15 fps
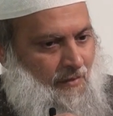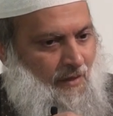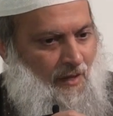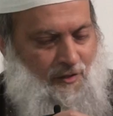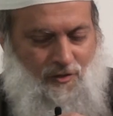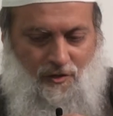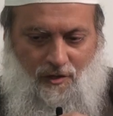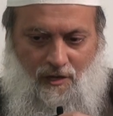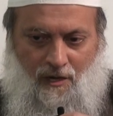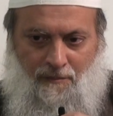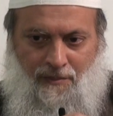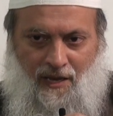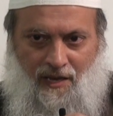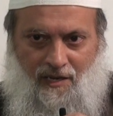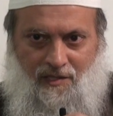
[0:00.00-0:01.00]
And so the
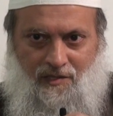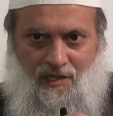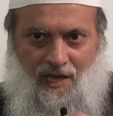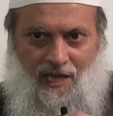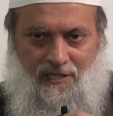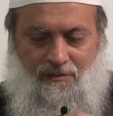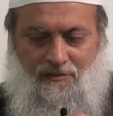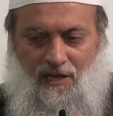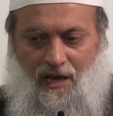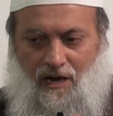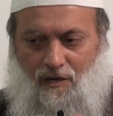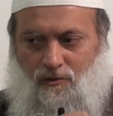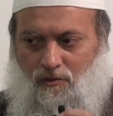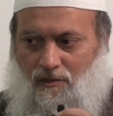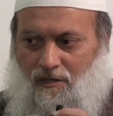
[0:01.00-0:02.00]
companions, they ask him, Ya
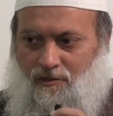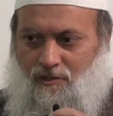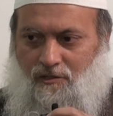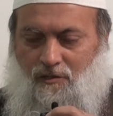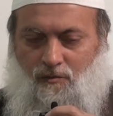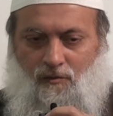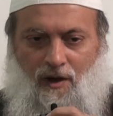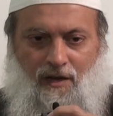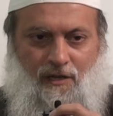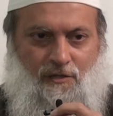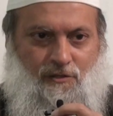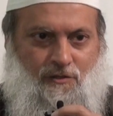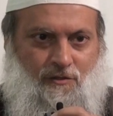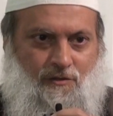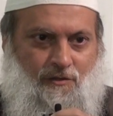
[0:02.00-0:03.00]
Rasulullah, why
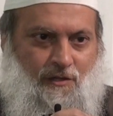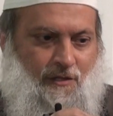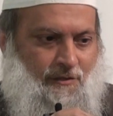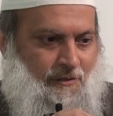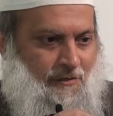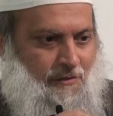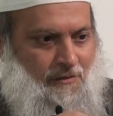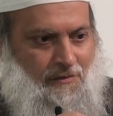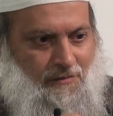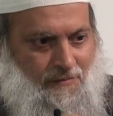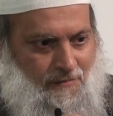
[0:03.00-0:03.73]
did you do this?